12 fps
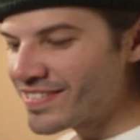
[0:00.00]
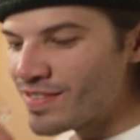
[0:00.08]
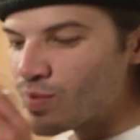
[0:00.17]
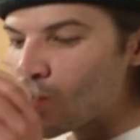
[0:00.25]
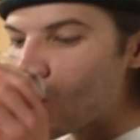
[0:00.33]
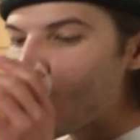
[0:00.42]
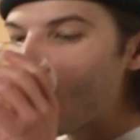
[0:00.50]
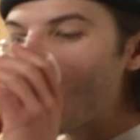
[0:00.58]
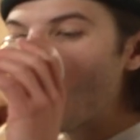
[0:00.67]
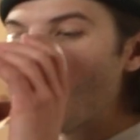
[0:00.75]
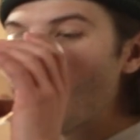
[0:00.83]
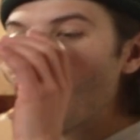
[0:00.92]
I just
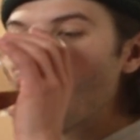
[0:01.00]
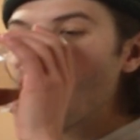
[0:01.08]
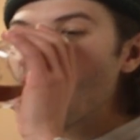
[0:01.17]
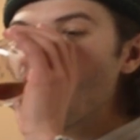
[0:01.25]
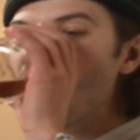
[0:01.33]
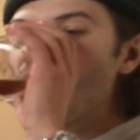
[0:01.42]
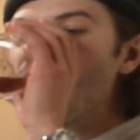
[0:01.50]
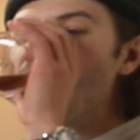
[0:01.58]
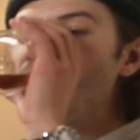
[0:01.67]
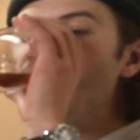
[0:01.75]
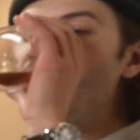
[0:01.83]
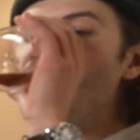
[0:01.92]
saw on
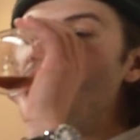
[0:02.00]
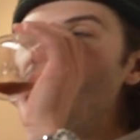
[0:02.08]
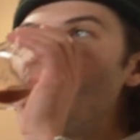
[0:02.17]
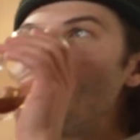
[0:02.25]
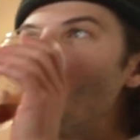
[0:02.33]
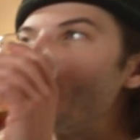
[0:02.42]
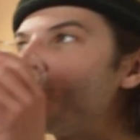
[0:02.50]
Twitter, thanks